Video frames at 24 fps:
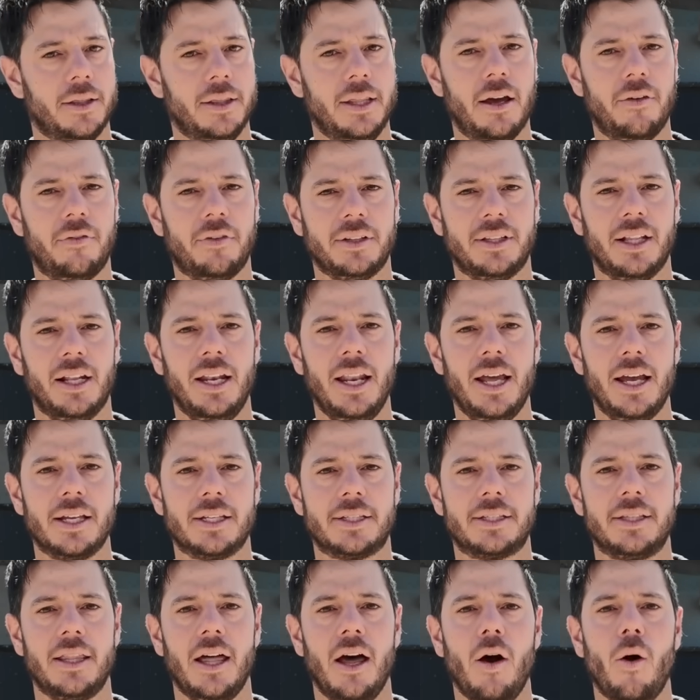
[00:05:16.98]

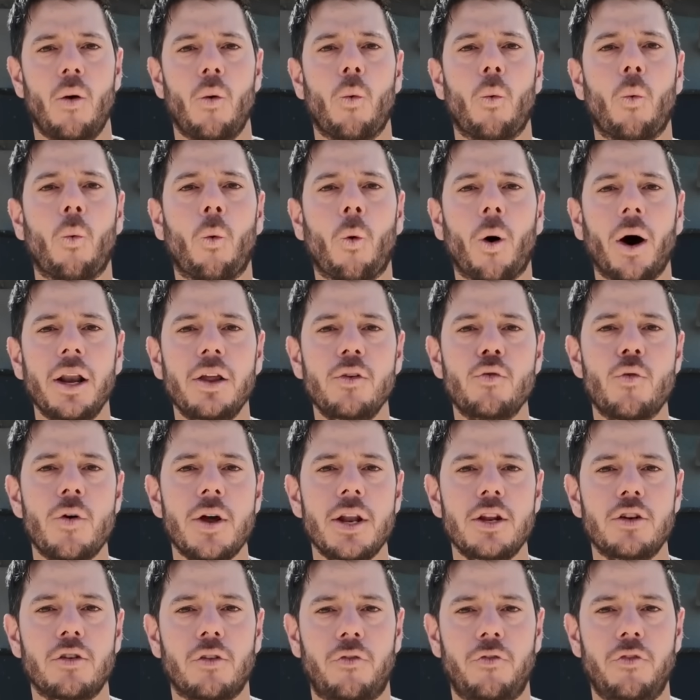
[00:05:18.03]
Nevertheless, one
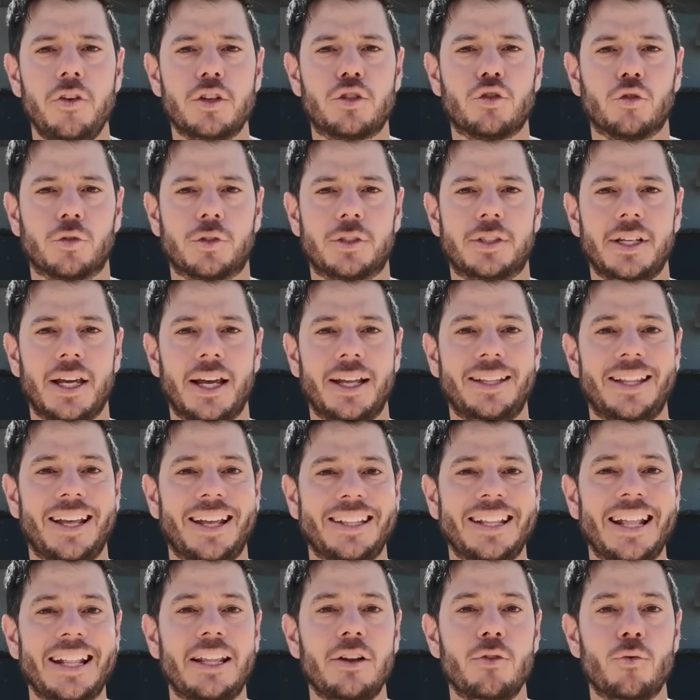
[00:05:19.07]
Iranian official said
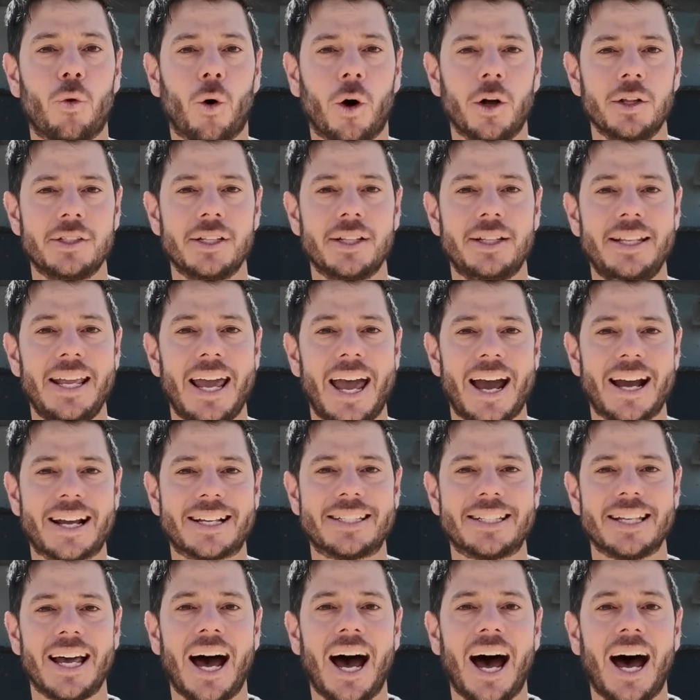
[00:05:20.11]
that Iran's
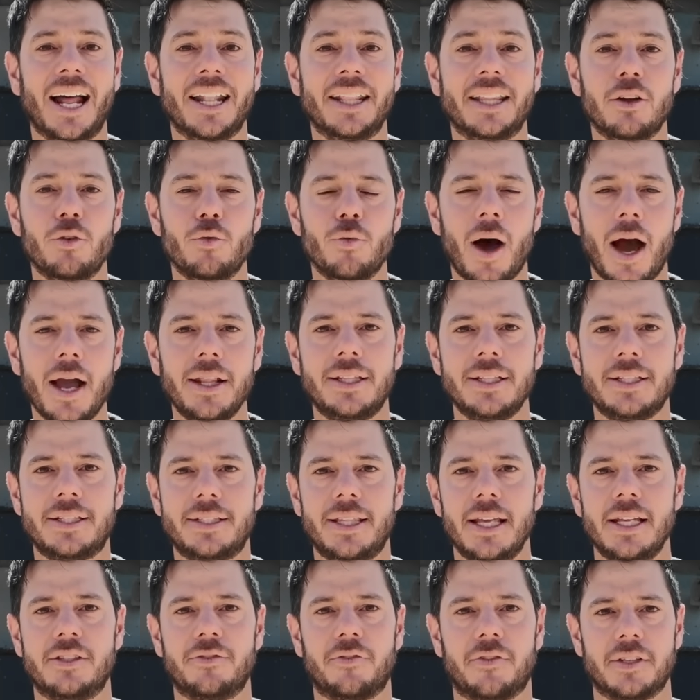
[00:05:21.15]
attacks on the United
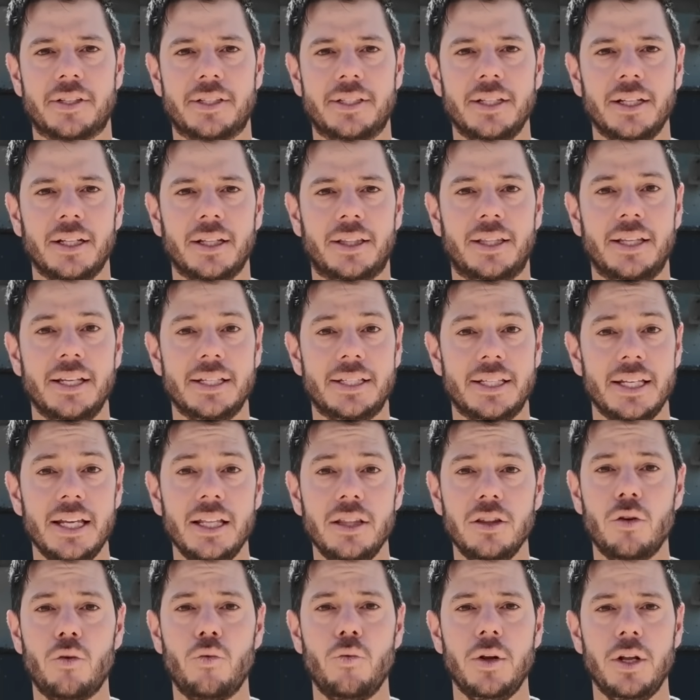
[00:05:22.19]
States facilities
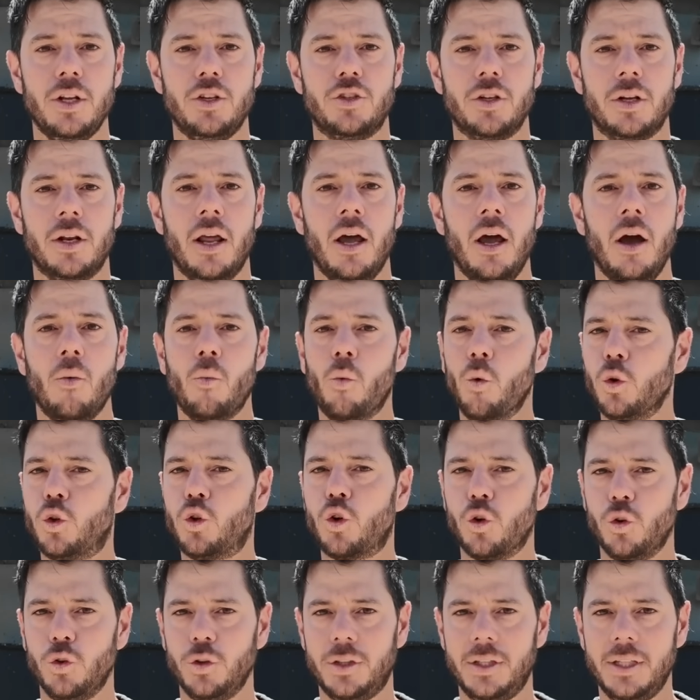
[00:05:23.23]
in the region
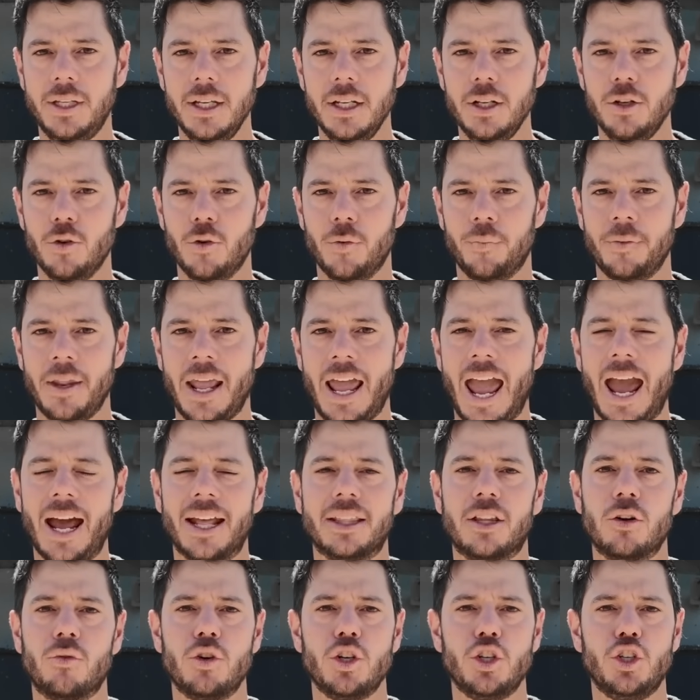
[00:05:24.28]
would continue,
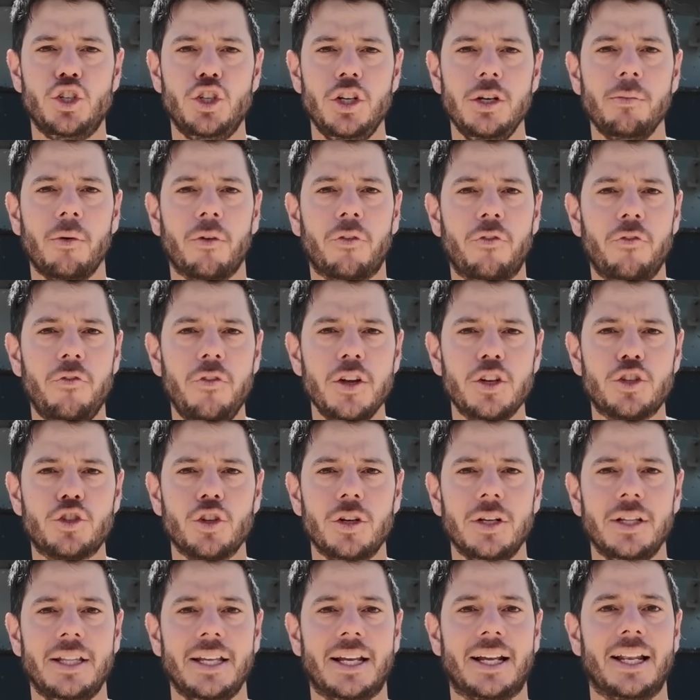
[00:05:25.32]
and the regime
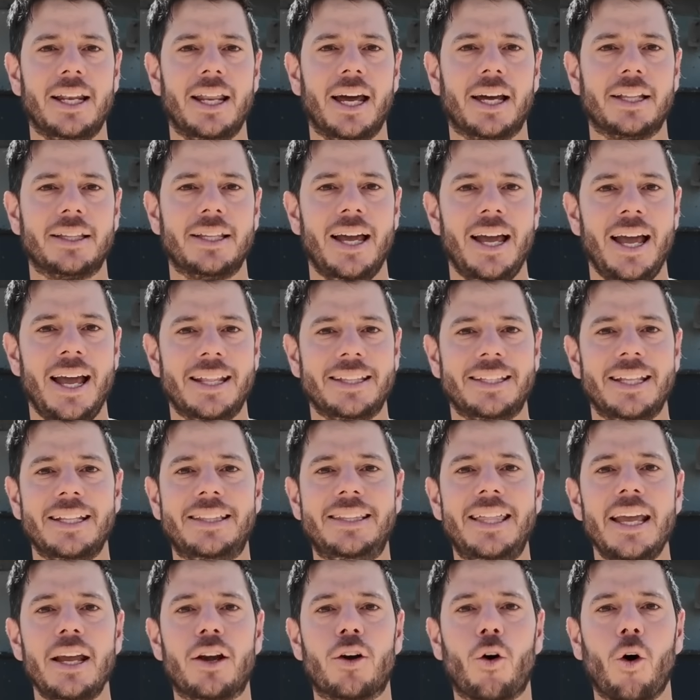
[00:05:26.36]
officially declared
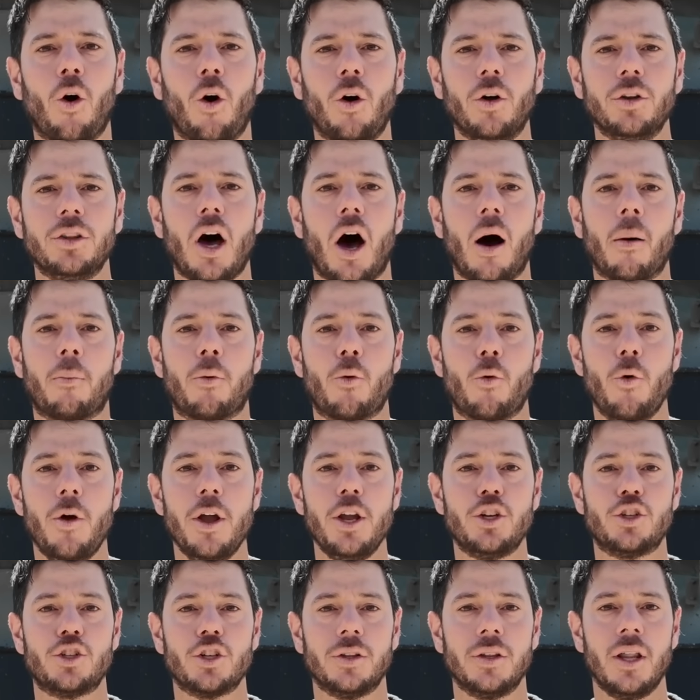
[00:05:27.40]
that they called
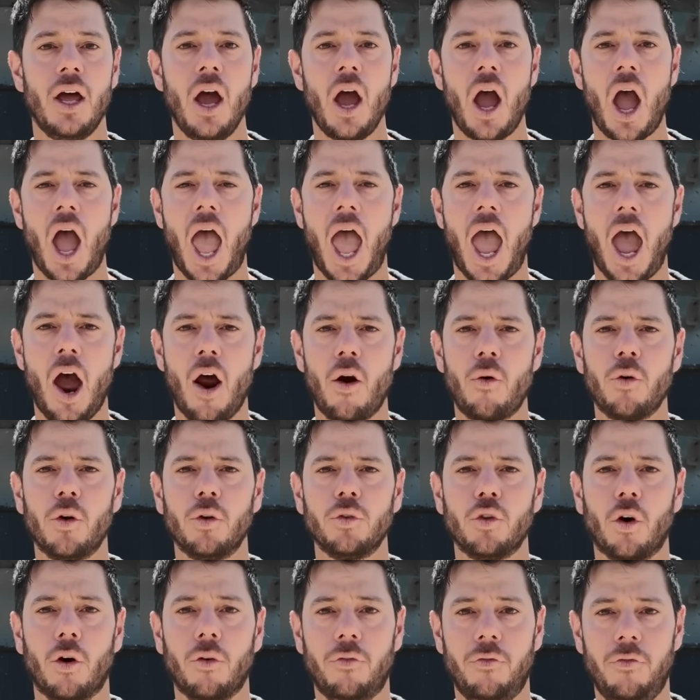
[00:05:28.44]
Operation
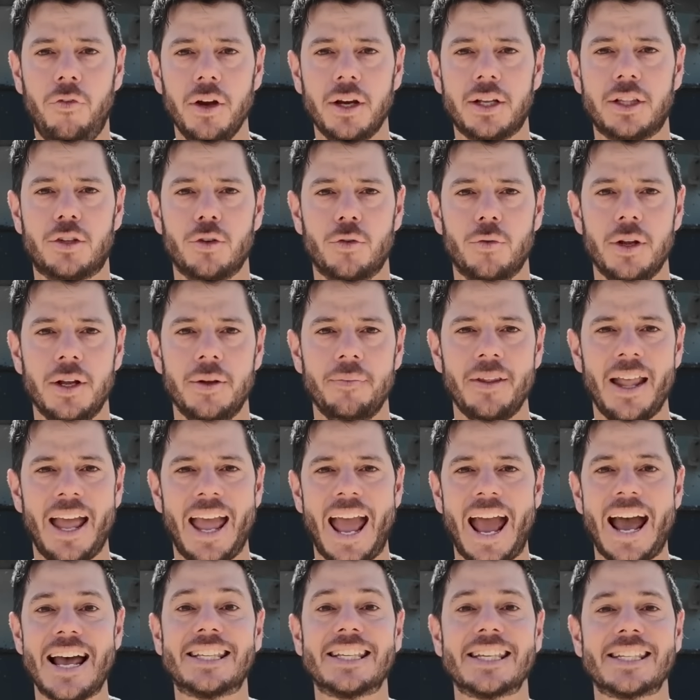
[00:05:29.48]
Herald of Victory
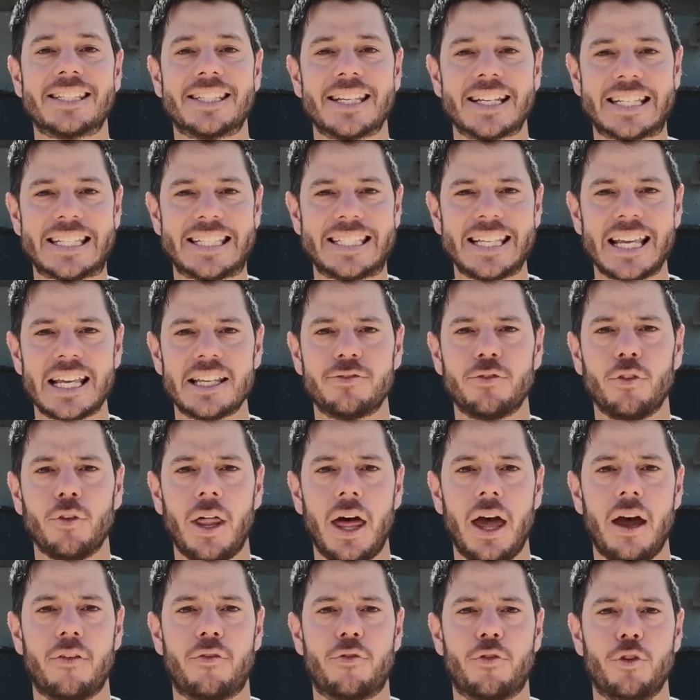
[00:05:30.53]
as a
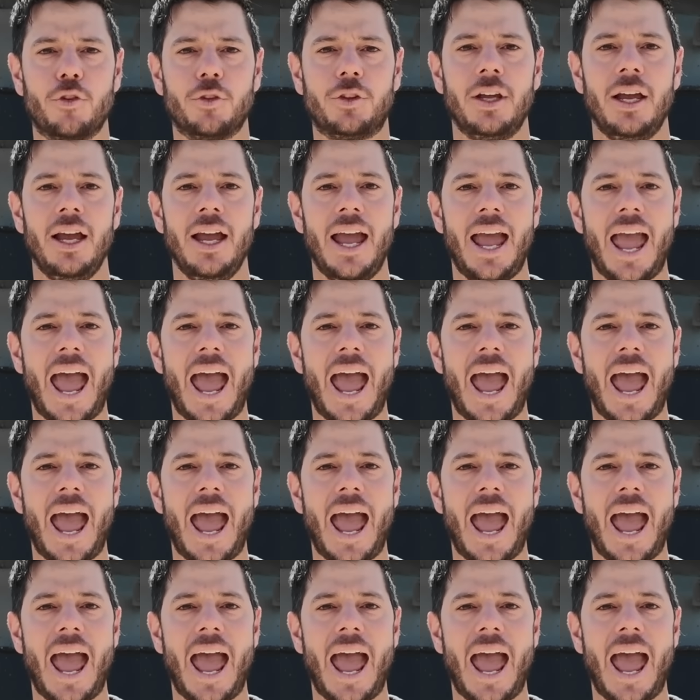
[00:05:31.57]
successful effort